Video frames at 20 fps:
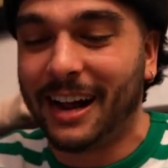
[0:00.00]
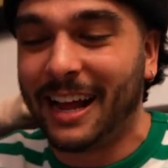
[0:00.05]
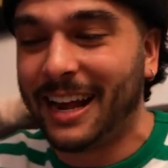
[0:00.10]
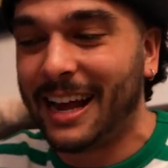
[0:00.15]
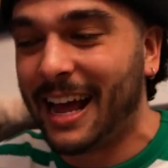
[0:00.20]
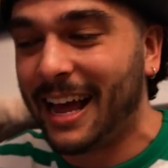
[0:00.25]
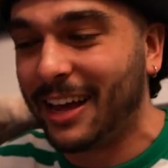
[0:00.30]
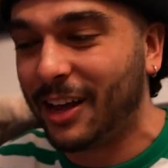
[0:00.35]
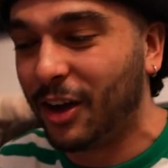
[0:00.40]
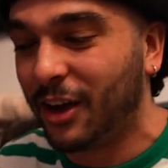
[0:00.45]
and
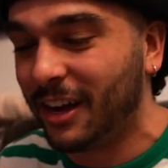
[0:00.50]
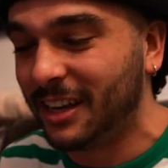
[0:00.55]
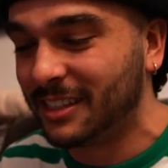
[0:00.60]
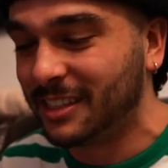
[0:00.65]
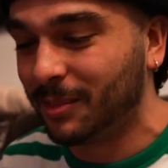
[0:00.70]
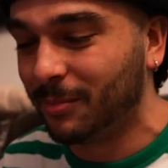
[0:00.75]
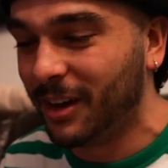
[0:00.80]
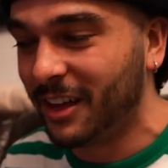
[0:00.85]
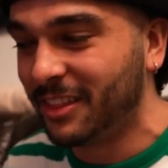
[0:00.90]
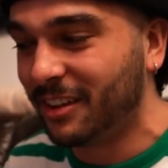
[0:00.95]
I got
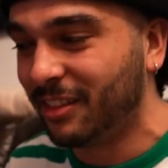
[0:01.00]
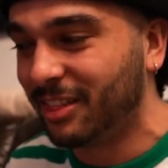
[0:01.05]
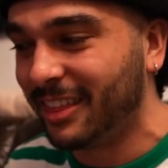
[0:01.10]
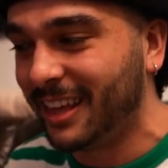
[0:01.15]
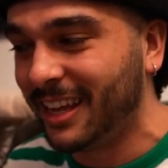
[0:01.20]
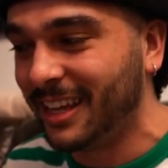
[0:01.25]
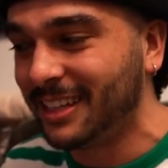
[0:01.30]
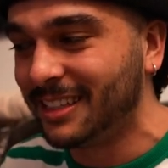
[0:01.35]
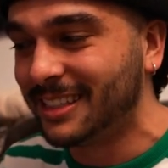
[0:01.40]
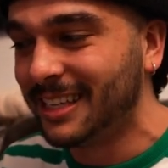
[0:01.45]
some other
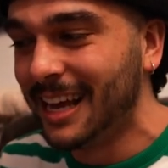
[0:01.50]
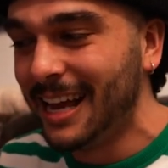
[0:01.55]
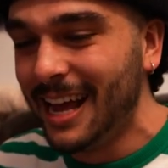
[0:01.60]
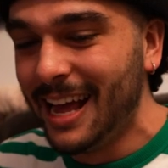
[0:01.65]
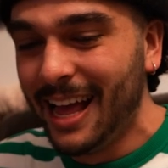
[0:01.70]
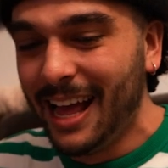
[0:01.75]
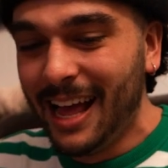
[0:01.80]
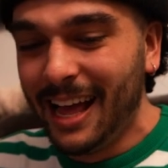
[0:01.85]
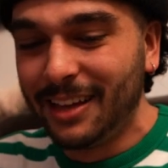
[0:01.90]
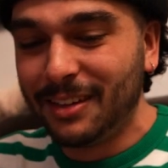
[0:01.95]
things.
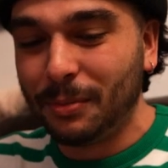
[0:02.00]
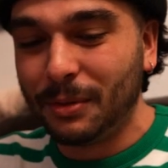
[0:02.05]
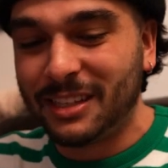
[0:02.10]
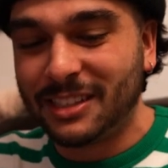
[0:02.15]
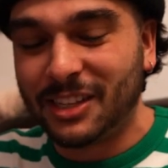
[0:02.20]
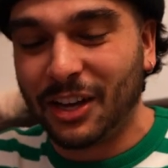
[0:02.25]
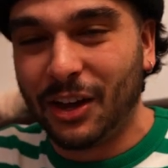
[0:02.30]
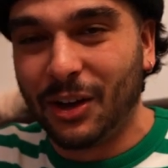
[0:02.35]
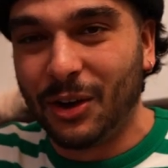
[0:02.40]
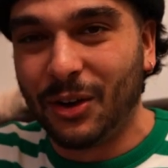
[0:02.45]

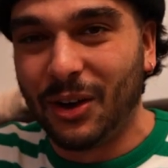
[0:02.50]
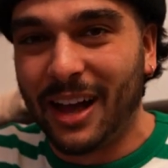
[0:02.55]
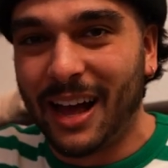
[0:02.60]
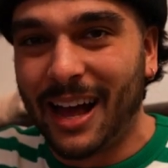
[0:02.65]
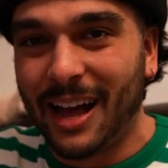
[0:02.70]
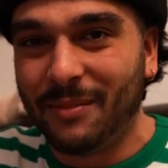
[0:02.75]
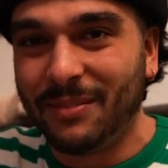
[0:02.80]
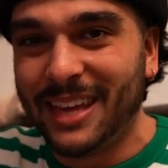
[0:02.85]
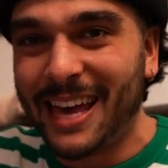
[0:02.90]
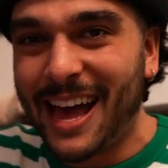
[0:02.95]
So,
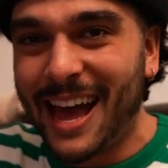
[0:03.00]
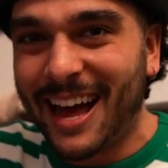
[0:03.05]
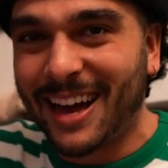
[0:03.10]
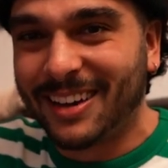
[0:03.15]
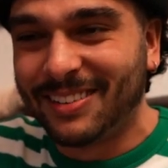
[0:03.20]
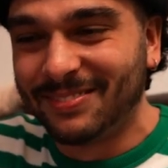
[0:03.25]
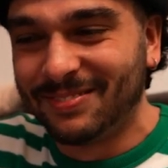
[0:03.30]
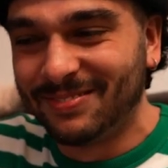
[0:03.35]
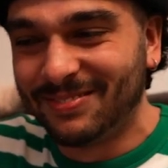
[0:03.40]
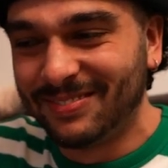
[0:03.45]
um,
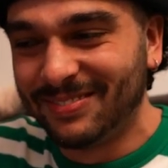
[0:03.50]
yeah.